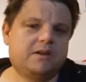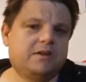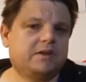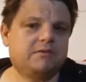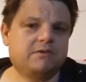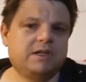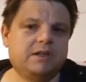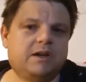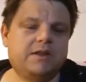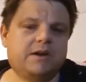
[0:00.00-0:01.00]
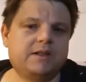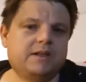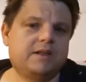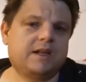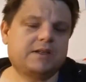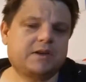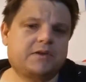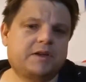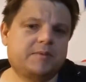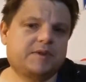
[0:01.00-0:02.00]
I don't really like the idea that's
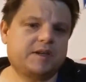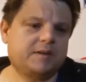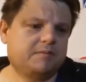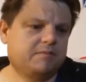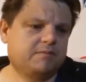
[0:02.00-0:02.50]
gone up, say,